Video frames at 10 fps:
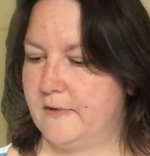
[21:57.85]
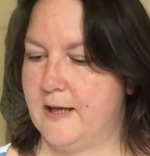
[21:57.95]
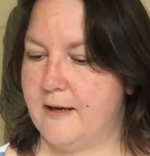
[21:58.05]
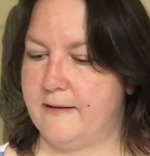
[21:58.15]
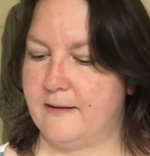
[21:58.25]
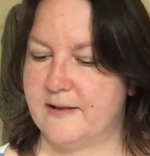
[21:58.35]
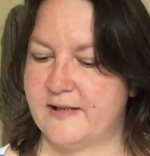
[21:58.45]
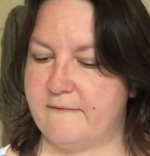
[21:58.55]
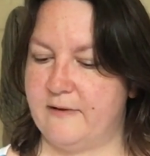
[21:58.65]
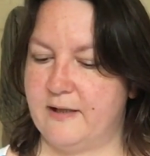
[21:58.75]
Yeah, I think that's
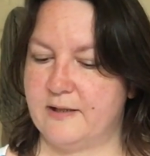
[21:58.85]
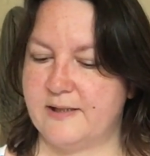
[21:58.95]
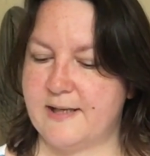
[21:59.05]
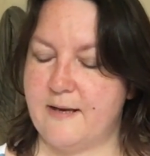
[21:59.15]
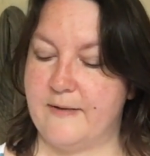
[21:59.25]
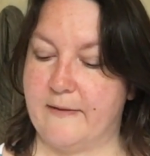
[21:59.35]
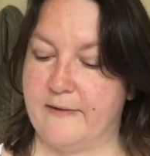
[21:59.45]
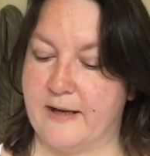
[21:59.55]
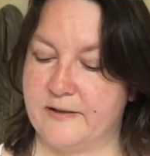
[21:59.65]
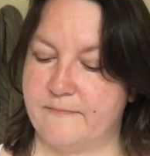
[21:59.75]
everything to say about
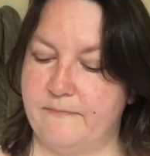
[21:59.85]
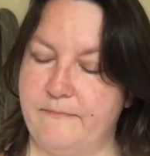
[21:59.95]
that.